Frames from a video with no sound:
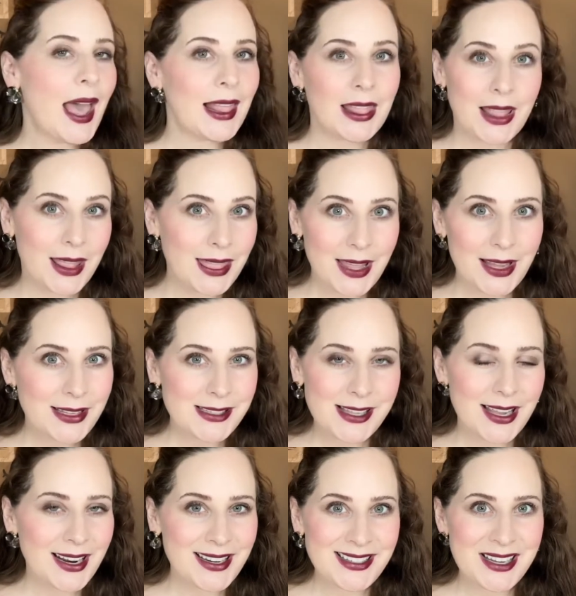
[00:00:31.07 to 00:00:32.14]
The things that
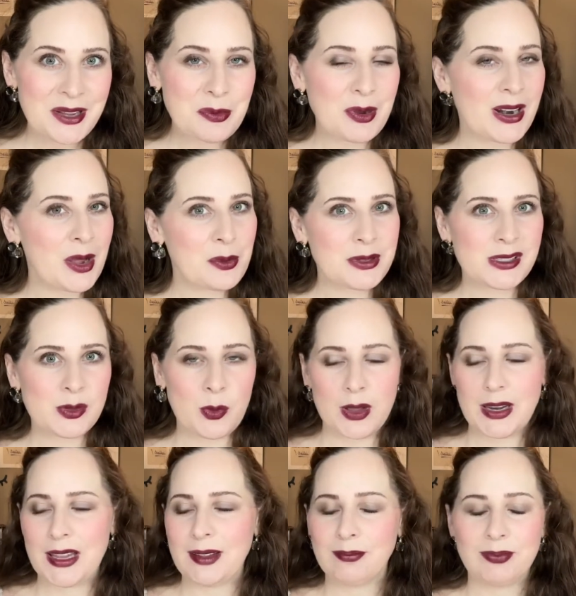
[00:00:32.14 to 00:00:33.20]
I did when I was
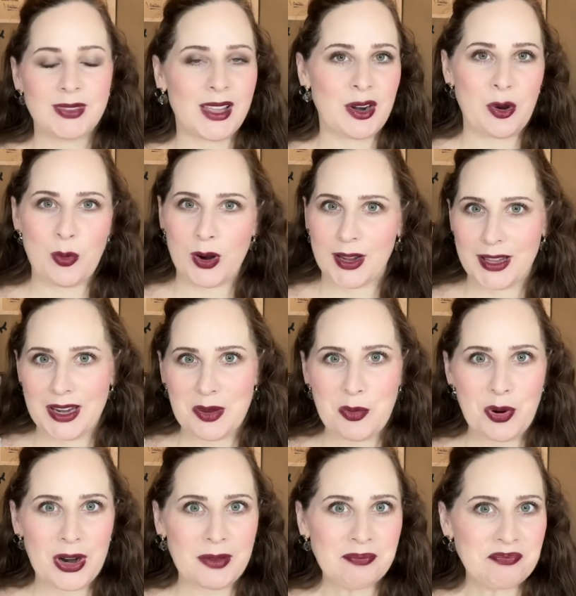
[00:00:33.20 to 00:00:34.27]
20, they don't work
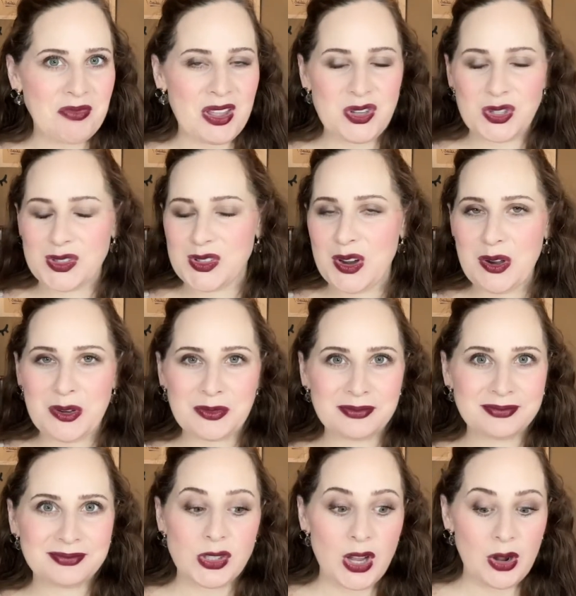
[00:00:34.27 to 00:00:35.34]
anymore. They just don't.
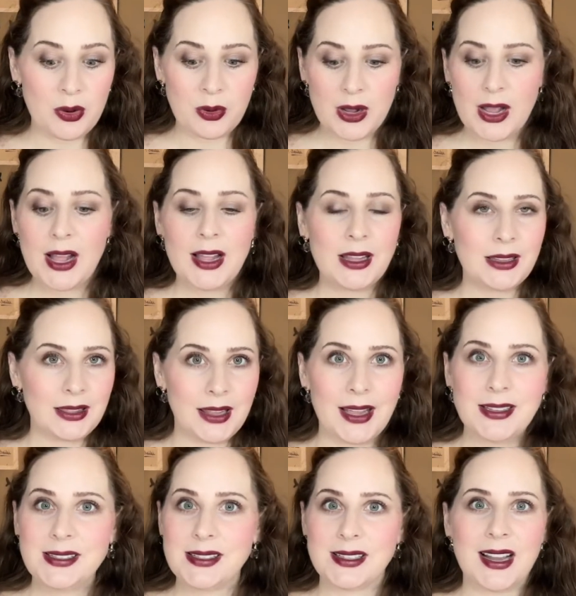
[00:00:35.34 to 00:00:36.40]
So
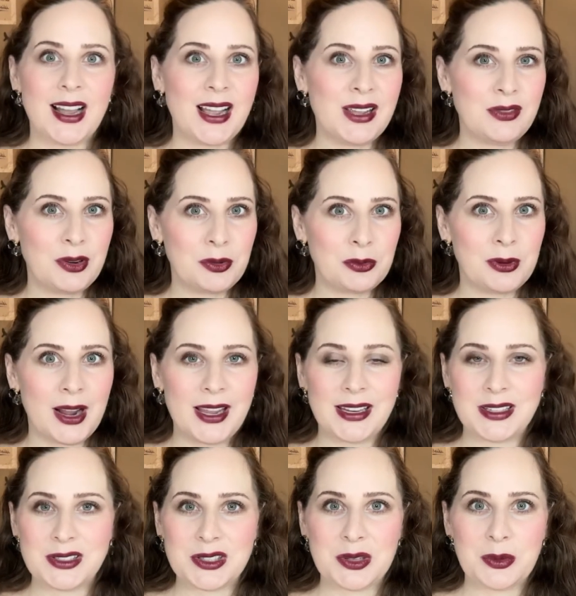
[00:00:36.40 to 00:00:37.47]
let's dive right
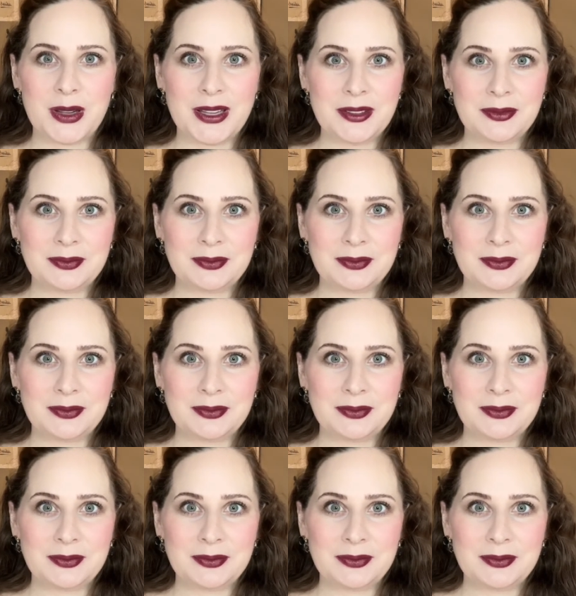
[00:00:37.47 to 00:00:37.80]
into it.